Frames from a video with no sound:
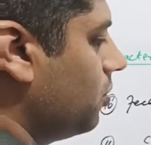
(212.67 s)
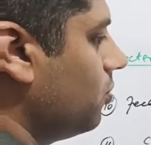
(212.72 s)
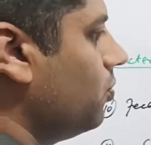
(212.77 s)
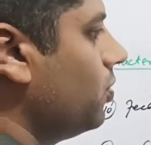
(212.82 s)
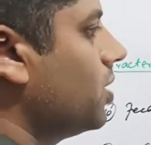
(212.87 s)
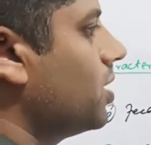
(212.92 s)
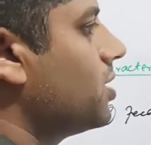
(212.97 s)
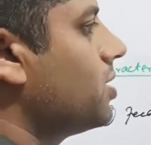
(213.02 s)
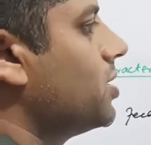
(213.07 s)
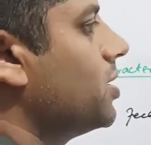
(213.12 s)

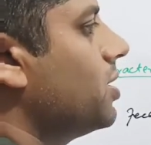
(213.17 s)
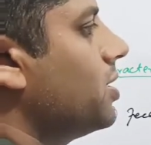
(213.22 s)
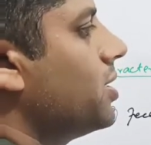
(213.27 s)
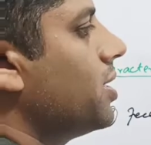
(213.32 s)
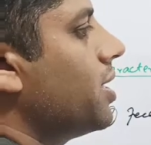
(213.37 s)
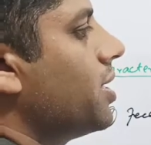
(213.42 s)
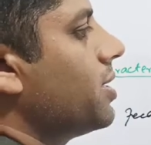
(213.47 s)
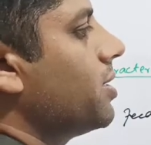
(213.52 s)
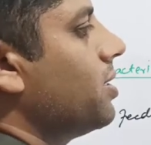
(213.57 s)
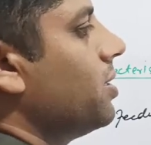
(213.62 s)
We can say
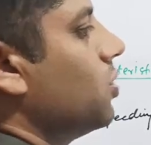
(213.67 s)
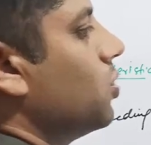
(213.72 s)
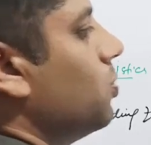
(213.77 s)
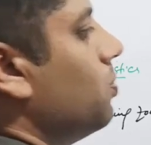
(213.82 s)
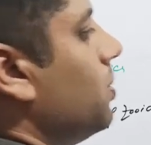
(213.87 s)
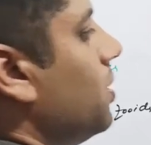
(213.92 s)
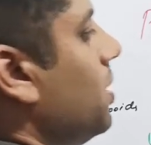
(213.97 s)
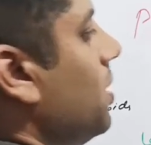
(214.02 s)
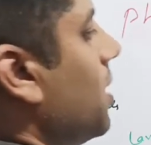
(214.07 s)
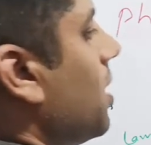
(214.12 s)
that the
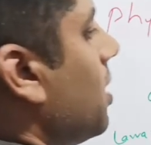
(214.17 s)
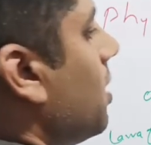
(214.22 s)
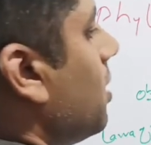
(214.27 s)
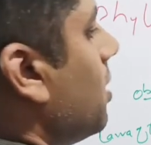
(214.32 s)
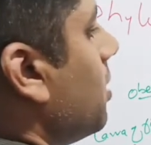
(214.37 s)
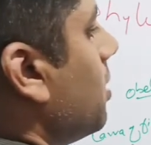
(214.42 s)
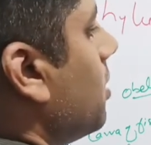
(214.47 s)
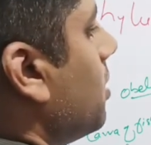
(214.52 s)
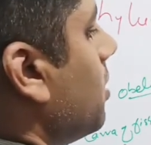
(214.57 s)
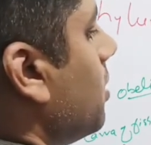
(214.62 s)

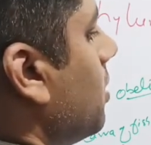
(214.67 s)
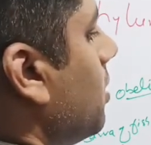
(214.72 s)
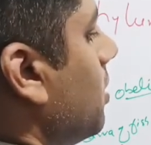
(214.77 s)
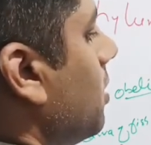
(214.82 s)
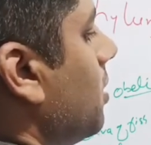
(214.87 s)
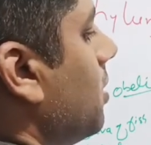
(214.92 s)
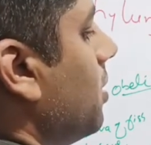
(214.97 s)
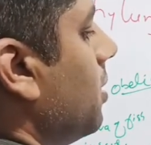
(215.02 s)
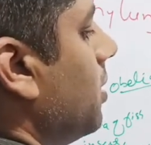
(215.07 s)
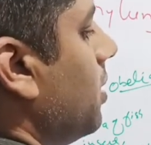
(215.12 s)
Obelia
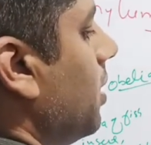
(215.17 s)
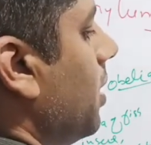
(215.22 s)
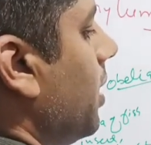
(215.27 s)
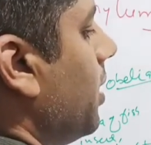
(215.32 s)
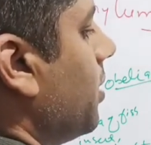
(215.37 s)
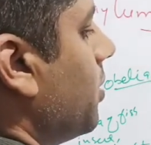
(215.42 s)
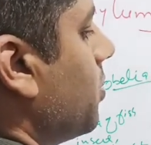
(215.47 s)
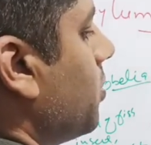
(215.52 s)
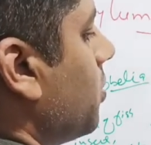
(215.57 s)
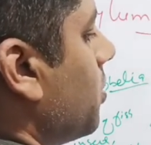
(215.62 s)

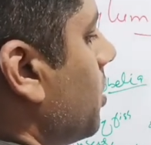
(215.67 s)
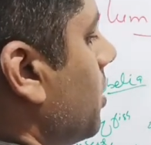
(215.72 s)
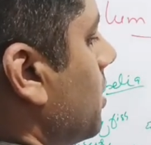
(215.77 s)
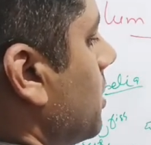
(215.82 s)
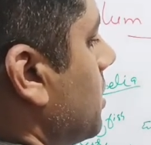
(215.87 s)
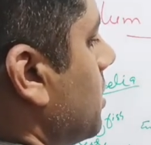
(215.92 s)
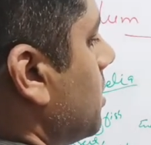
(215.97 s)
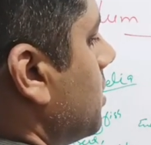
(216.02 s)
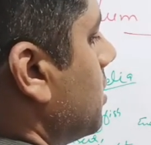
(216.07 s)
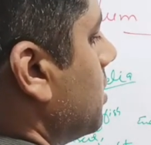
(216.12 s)
and
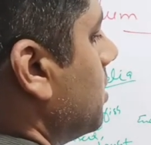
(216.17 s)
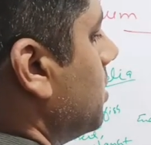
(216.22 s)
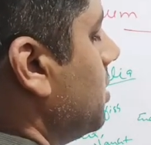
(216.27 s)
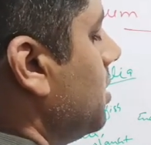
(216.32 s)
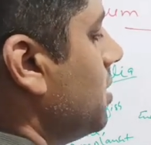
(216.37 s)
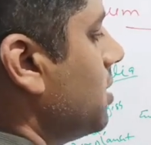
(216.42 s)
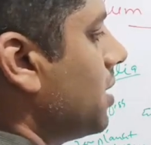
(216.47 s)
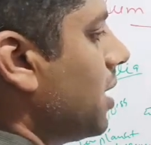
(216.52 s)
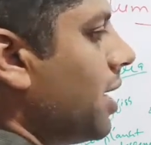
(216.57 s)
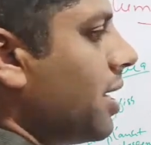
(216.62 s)
corals,
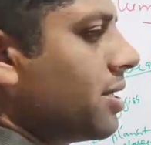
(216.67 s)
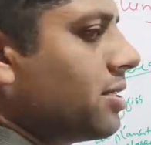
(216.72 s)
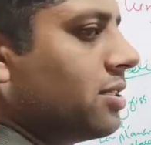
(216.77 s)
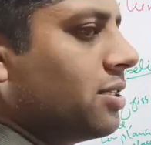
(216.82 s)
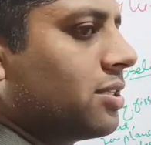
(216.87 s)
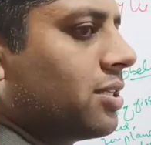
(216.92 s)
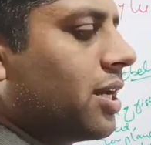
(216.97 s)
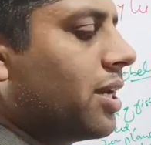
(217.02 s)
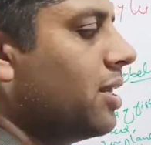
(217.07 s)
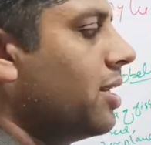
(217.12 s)
these are
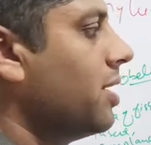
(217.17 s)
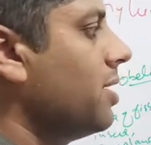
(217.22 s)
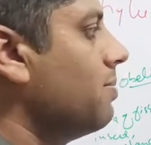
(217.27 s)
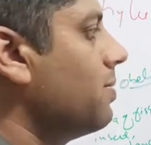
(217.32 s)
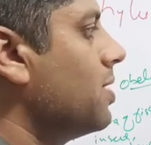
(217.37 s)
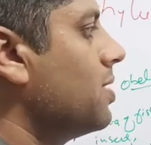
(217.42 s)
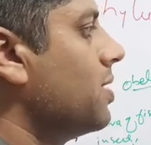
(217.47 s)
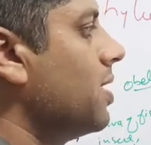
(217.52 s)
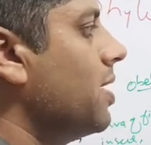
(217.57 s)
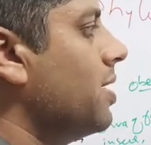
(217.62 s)
sessile
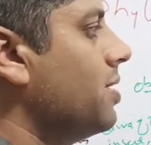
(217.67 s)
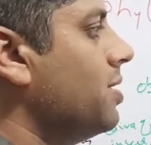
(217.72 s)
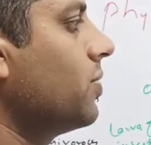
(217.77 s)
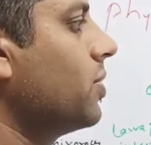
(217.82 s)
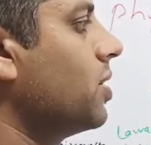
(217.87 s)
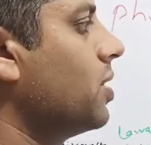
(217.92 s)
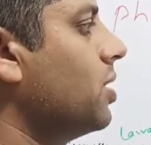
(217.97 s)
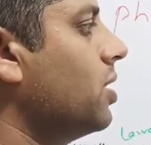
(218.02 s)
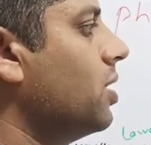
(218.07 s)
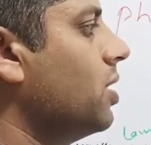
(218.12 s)
animals, and
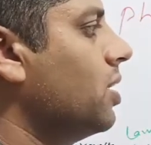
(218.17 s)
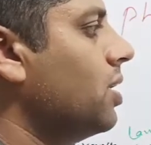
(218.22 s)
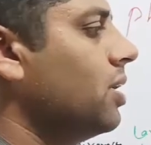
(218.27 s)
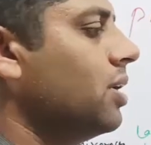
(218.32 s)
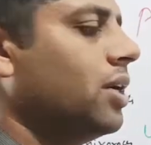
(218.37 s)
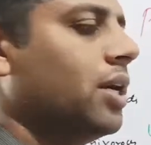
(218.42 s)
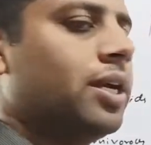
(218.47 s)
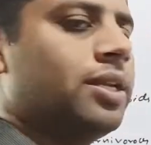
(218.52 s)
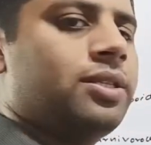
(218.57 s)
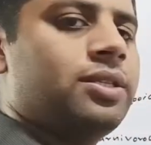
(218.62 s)

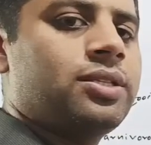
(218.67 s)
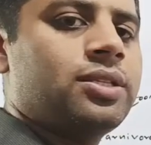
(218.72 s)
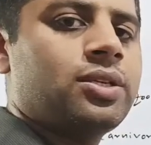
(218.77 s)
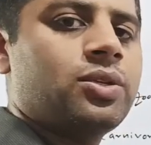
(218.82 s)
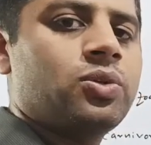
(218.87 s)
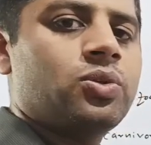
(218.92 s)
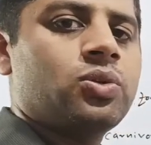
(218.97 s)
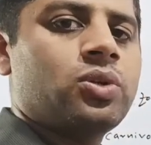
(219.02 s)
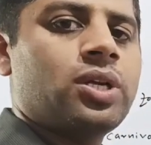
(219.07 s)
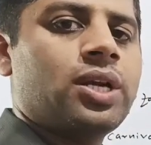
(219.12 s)
these are
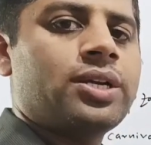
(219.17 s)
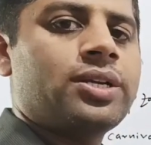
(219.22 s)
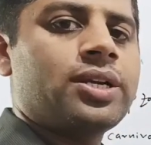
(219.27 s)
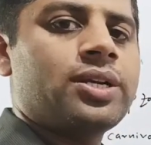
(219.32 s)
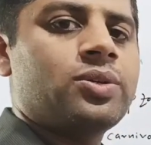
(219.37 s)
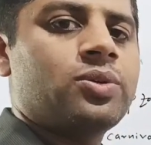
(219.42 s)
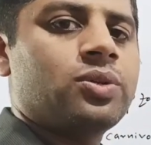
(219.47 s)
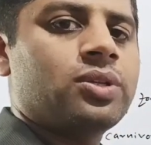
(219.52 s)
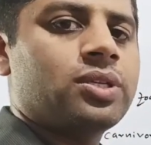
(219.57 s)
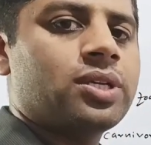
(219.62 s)
usually
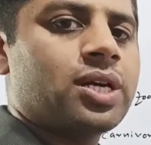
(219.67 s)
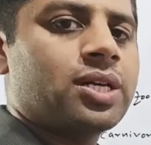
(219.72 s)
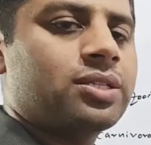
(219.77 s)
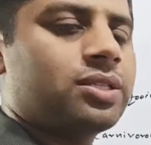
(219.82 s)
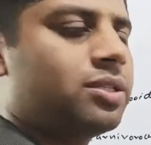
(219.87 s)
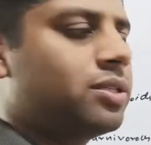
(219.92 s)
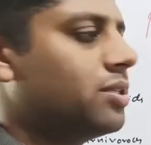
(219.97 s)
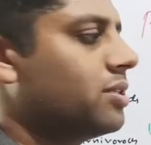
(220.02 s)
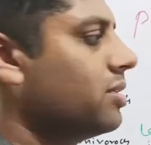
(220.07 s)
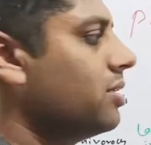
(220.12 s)
attached to the
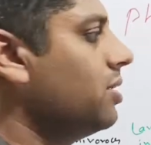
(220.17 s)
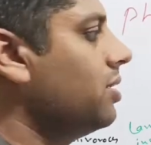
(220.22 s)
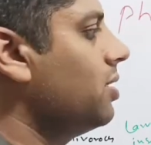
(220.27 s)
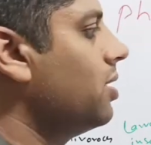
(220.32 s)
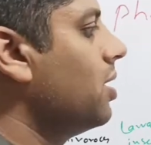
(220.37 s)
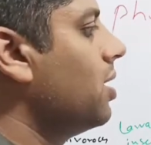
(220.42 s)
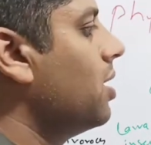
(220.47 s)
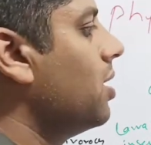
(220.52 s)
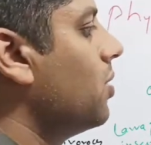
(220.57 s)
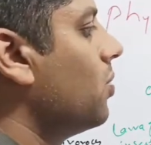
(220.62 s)
rocks in the
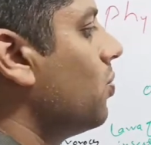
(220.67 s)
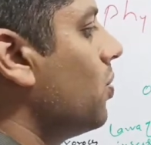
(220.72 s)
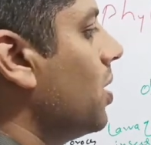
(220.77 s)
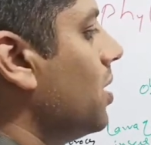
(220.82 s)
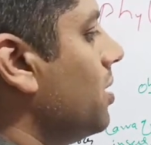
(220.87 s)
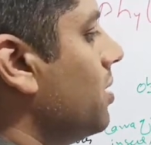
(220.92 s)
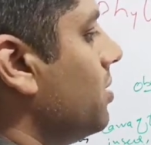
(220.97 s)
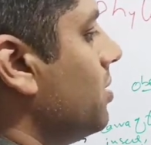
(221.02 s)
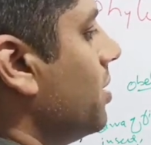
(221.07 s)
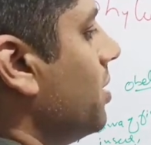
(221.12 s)
sea,
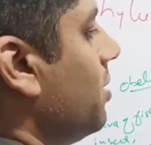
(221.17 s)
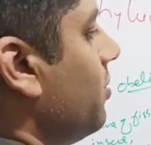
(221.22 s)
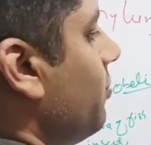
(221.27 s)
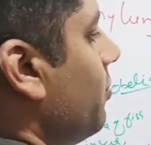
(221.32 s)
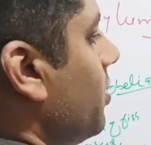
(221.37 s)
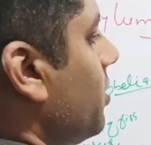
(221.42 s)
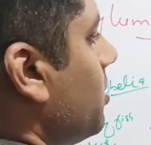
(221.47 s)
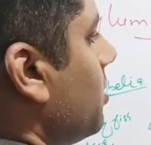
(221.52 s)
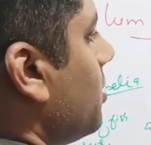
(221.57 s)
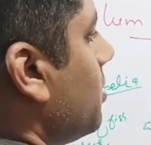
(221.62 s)
while the
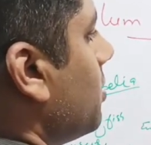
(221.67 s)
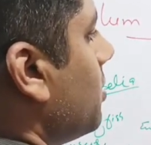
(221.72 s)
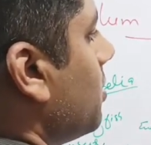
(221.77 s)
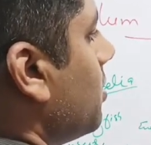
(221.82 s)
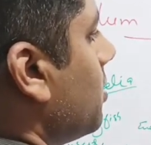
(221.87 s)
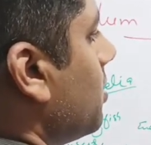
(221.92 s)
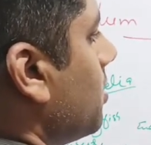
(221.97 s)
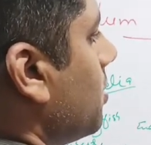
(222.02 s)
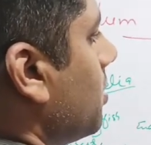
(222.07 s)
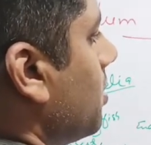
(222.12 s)
jellyfish,
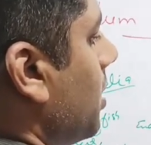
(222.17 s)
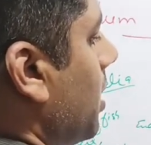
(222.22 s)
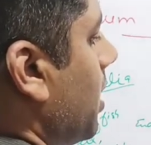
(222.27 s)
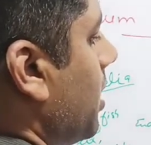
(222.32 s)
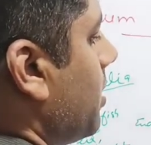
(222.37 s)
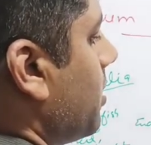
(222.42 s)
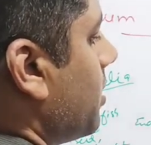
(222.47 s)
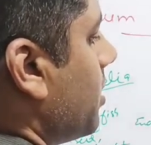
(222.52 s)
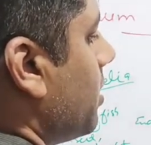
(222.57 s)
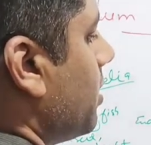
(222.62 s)

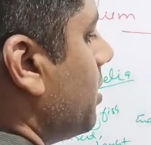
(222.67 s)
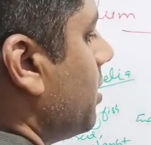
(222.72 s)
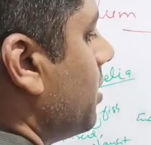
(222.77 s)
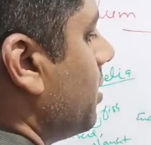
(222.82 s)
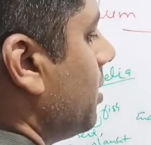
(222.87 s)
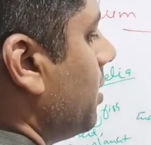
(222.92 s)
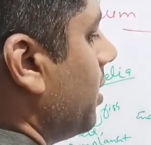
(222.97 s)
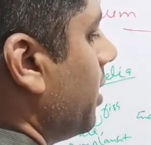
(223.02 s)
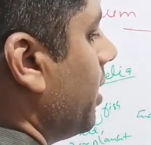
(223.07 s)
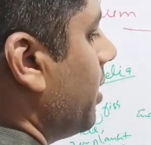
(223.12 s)
Hydra,
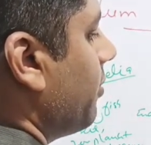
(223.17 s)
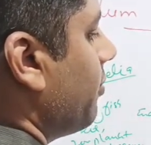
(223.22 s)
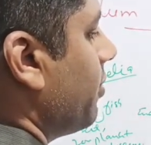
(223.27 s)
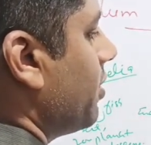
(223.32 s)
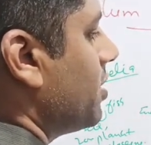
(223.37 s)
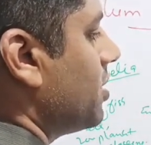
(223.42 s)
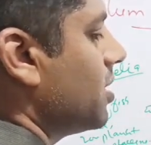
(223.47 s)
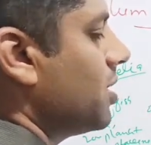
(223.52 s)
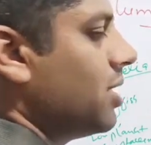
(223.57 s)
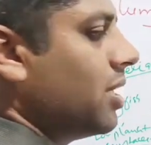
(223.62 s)
and
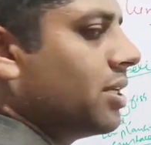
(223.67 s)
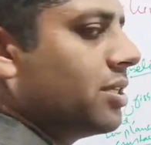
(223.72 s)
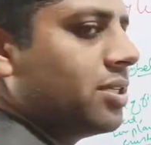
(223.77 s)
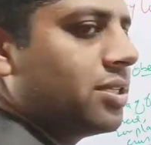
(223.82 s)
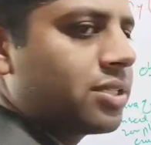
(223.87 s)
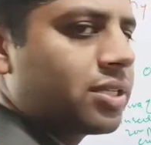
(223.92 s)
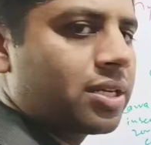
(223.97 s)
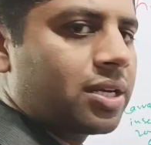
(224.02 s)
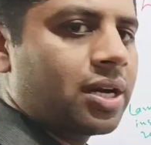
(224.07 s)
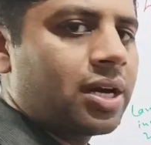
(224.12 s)
Physalia,
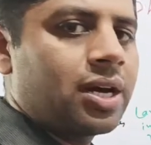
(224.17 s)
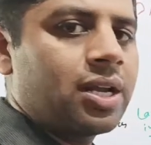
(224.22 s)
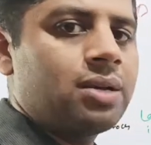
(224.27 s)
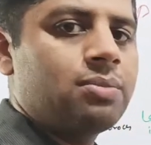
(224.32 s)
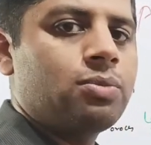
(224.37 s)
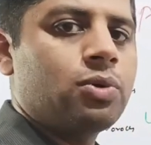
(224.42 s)
these are all